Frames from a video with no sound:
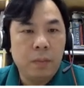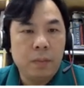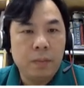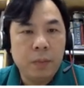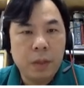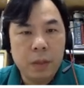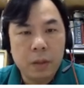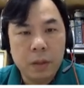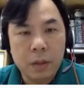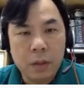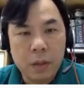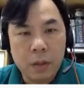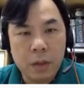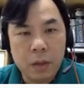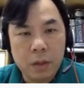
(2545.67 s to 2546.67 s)
And then
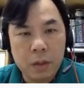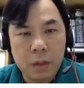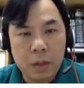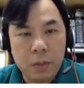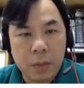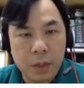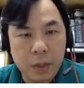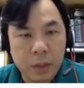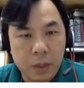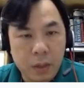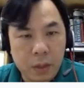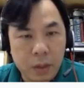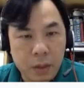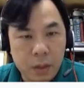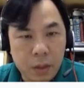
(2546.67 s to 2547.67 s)
that is
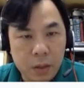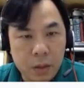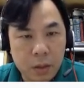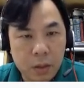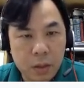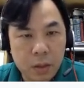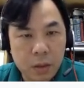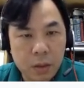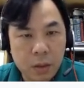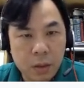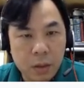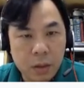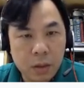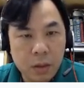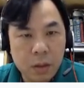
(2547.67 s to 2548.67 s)
typically just
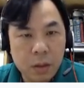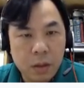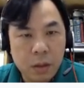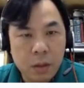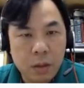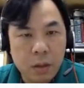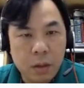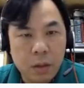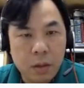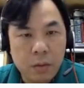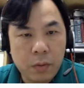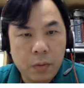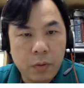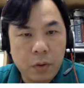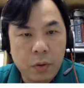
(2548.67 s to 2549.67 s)

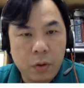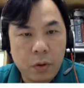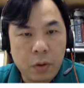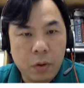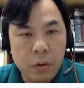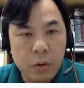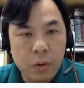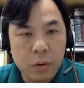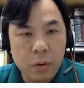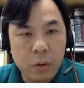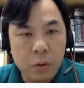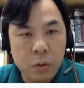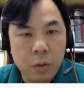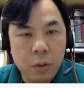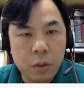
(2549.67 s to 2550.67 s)
4
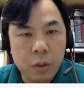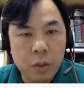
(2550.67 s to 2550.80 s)
unit